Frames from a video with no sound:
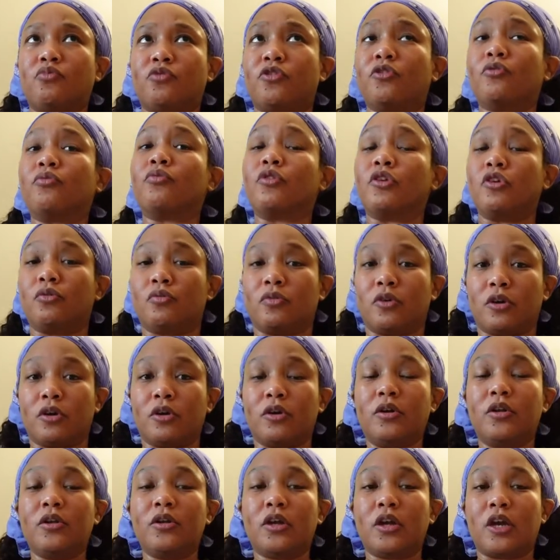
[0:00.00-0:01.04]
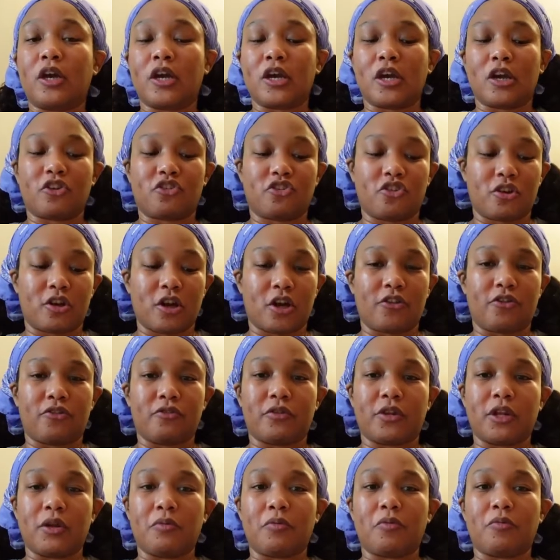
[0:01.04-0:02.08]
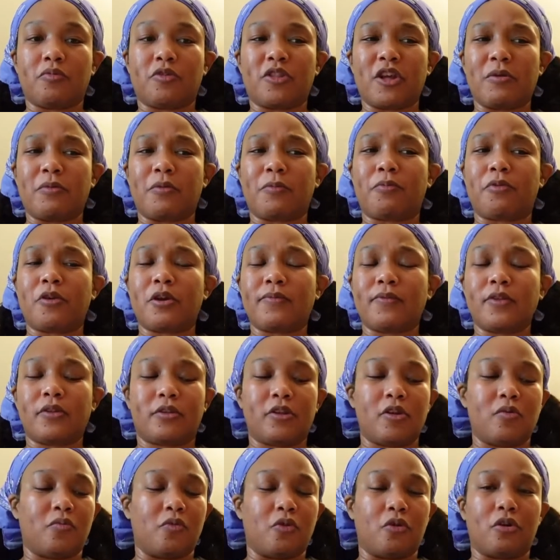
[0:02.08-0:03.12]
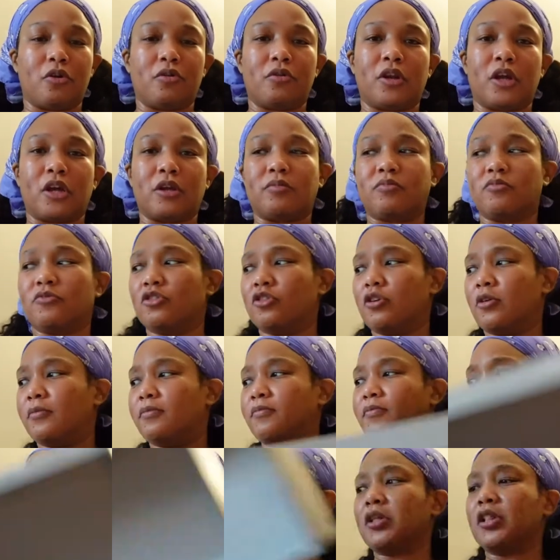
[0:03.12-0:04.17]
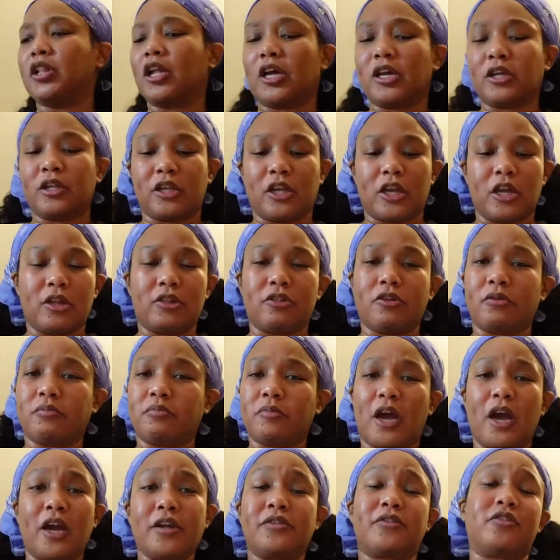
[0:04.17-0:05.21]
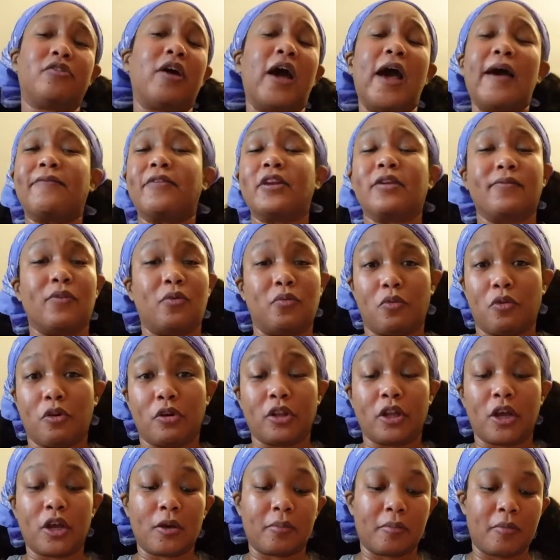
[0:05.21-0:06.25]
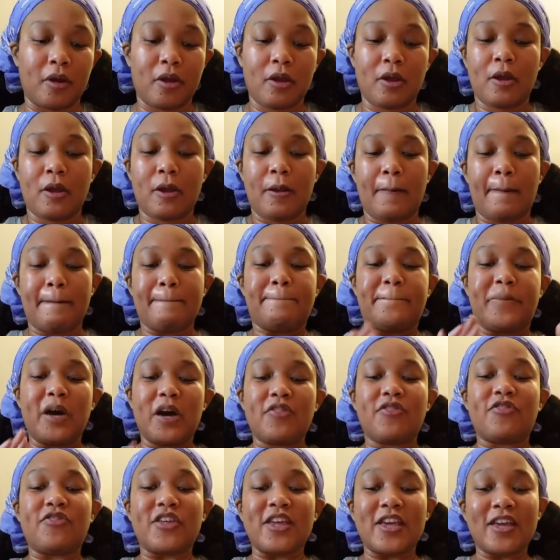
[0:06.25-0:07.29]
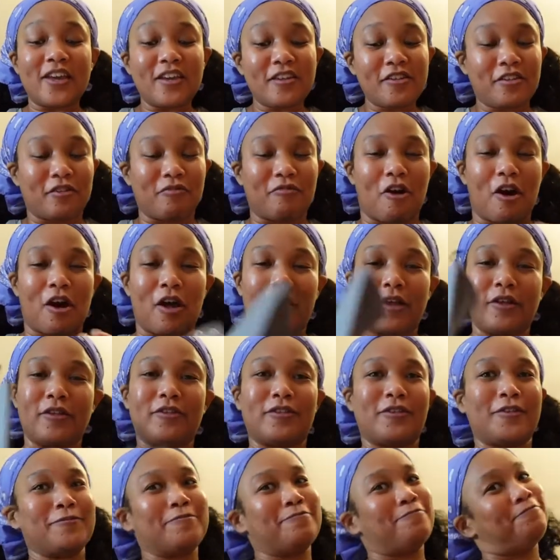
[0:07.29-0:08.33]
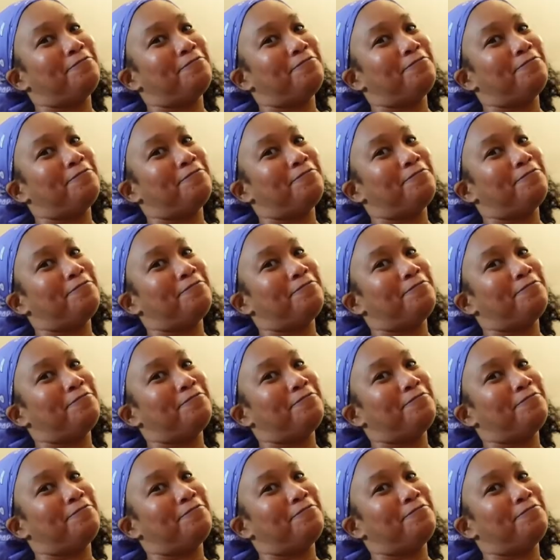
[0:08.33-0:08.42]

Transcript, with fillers: the real world. I actually got those. They were, they were previously worn like, you know, very lightly. They're, I still haven't even worn them. But these ones